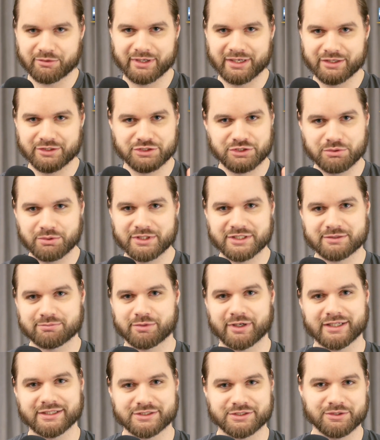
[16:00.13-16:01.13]
creating 2D
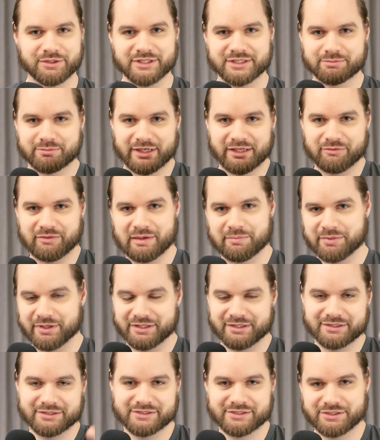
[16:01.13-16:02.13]
sprites, 2D sprite
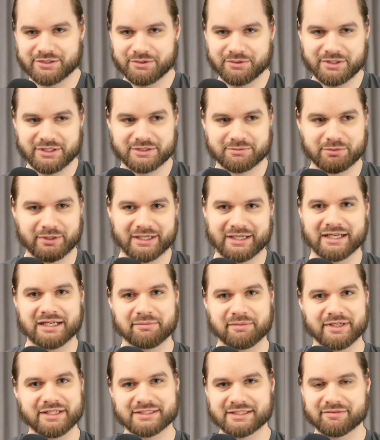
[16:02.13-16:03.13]
weapons, 2D sprite
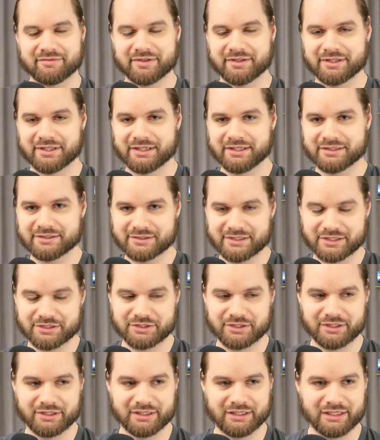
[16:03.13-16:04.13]
enemies, everything. It's
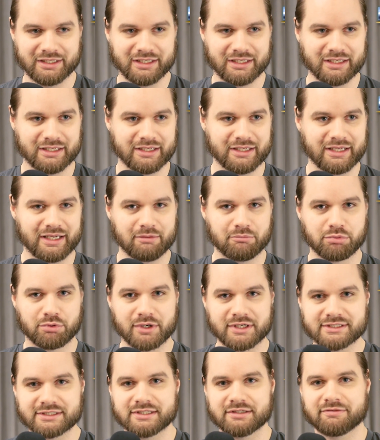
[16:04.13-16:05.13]
actually
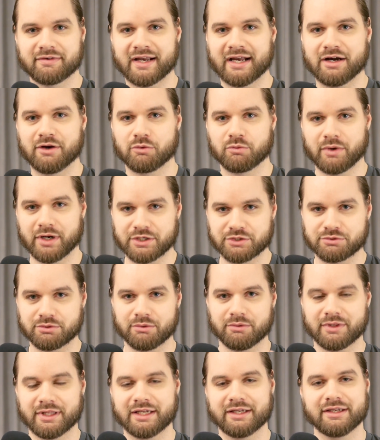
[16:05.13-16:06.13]
impressive how
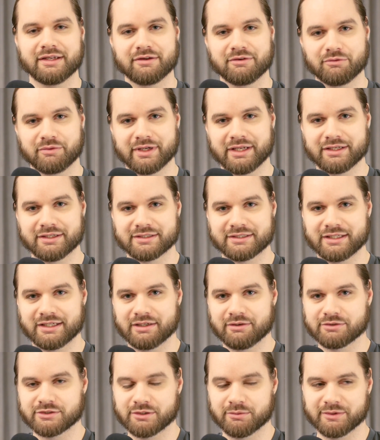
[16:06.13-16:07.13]
retro they went. You
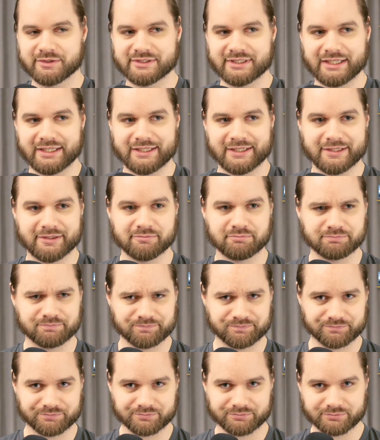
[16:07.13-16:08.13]
know, it was almost like a...
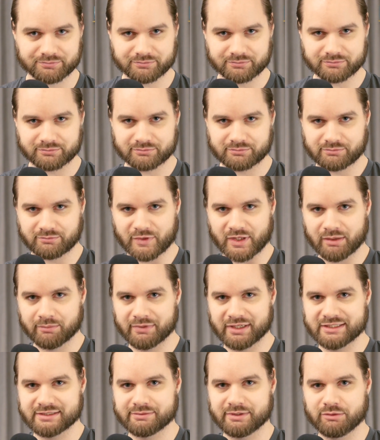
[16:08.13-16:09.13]

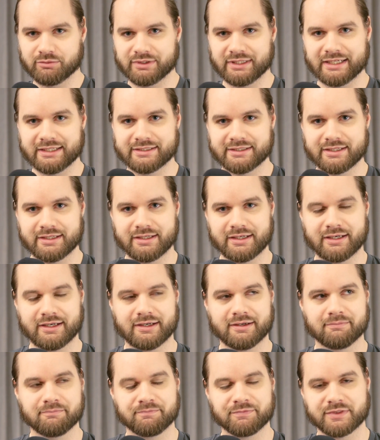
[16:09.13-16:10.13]
Reminds me when they did,
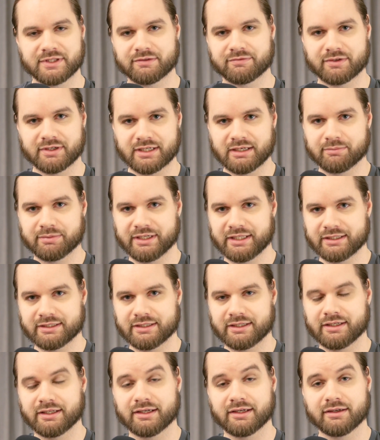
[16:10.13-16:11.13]
different company
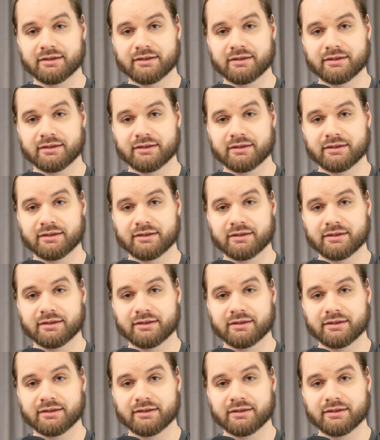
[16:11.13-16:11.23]
did,